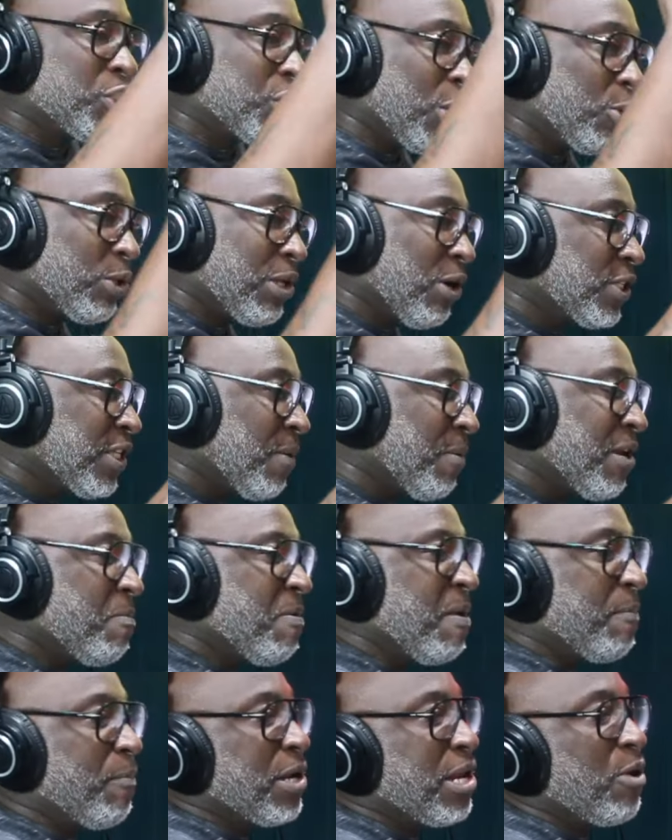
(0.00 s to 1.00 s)
shout out some of the
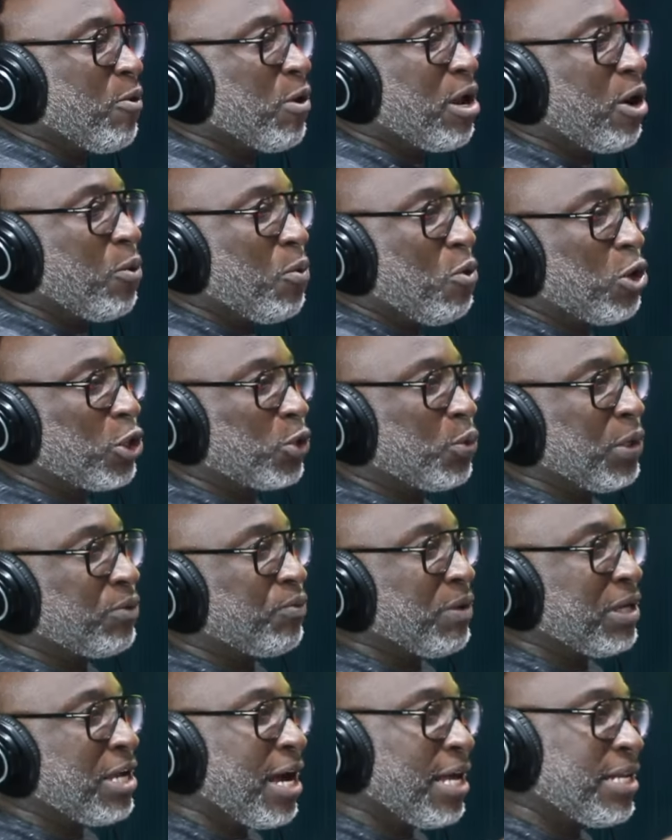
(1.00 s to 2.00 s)
people here what I worked with
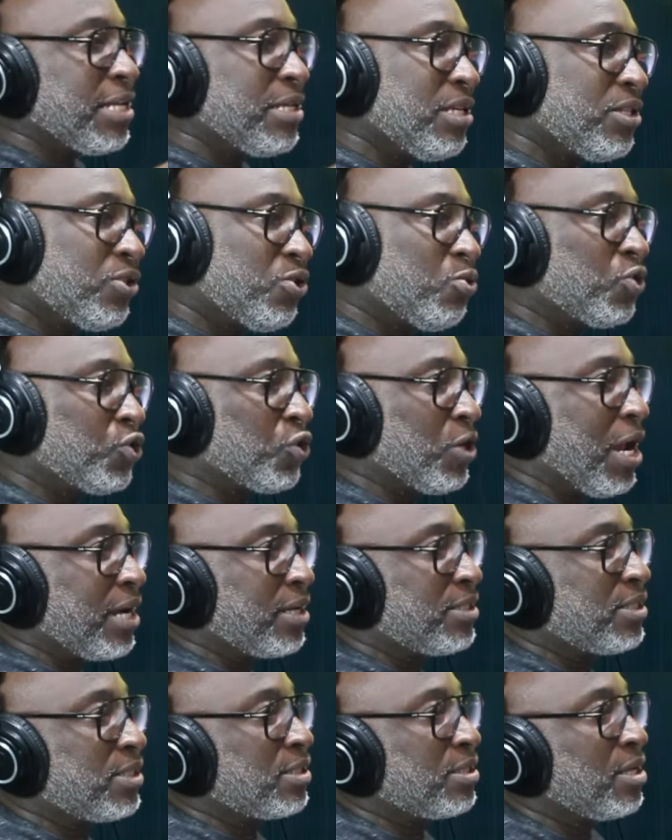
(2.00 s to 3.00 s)
regarding the two
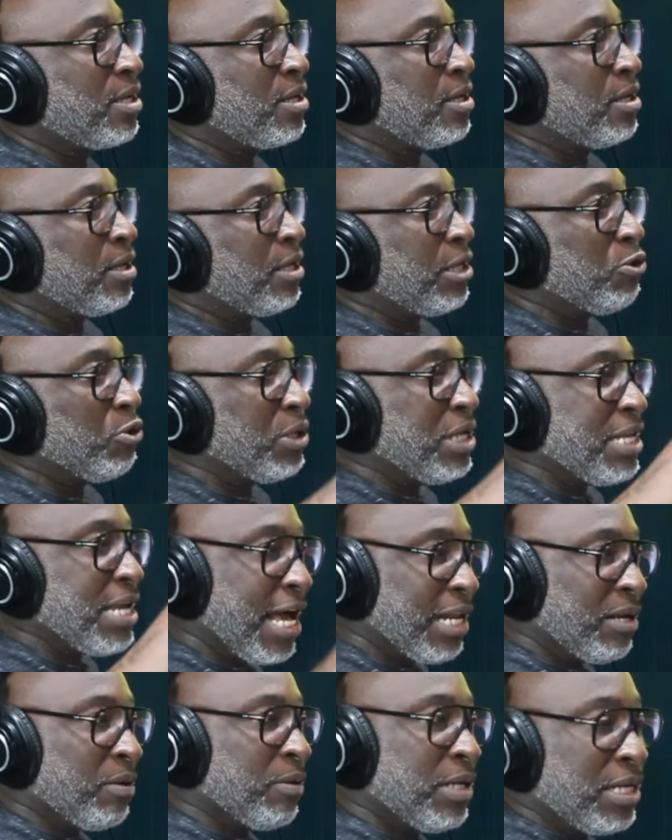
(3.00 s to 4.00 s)
tracks. You know the
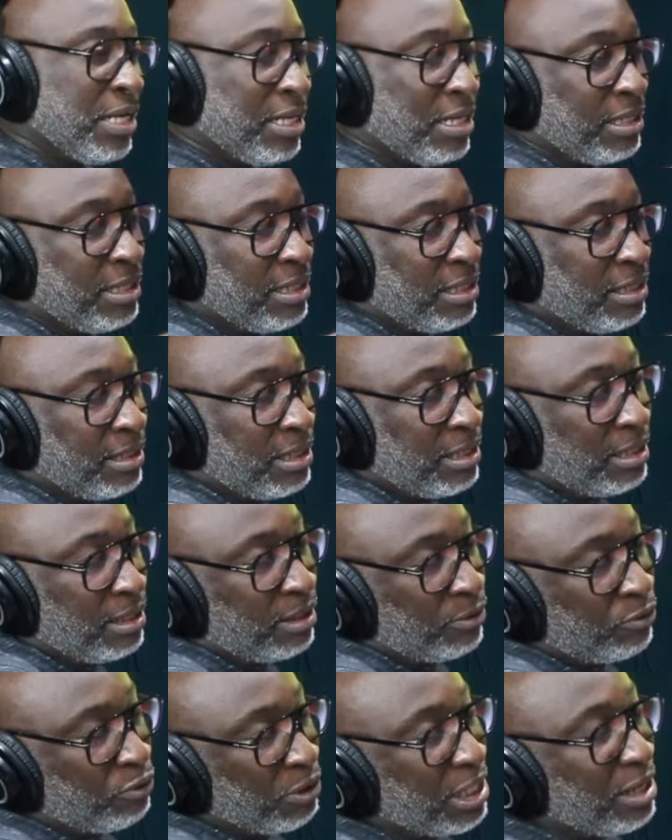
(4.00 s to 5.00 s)
the the, the
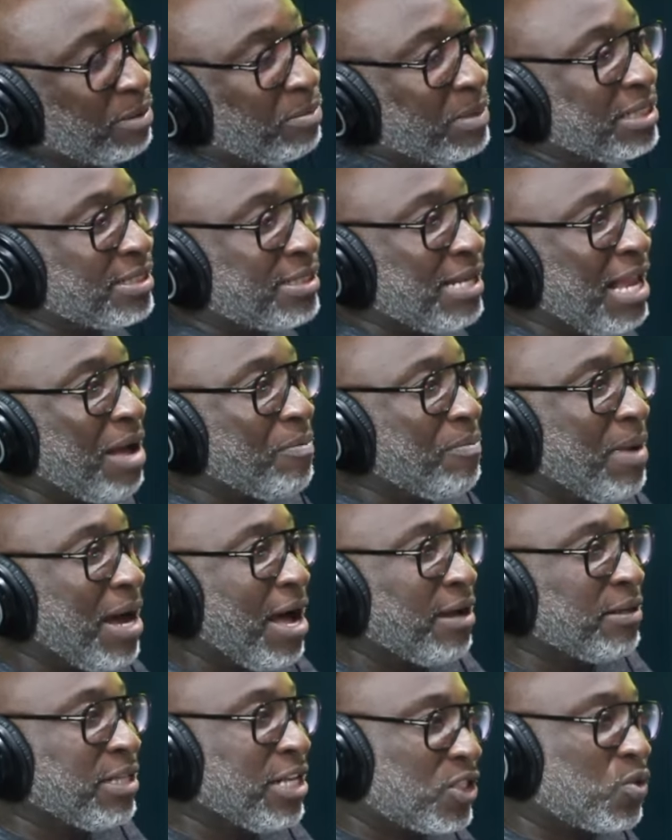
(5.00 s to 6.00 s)
rhythm, the slam
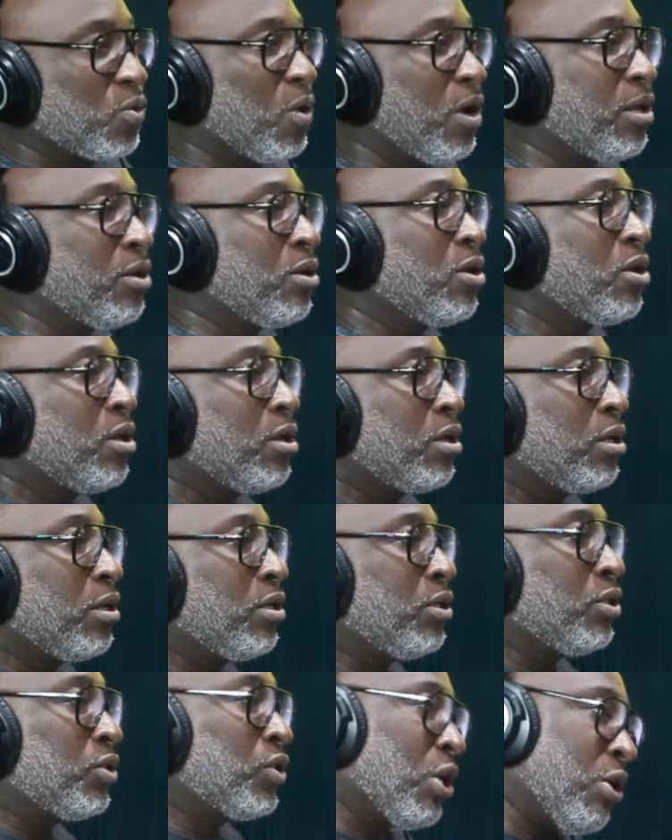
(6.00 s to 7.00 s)
yeah, This one, yeah,
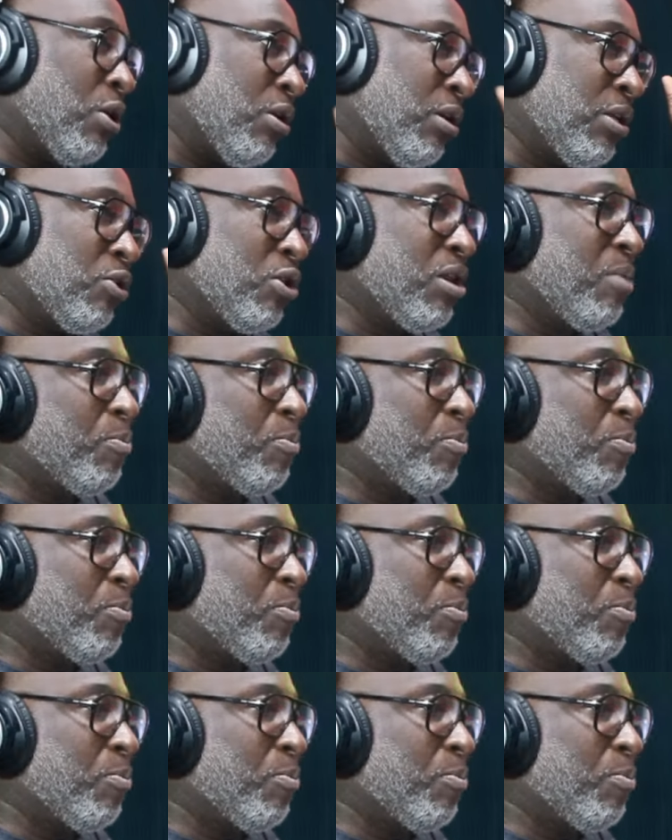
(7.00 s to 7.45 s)
man. Shout out you the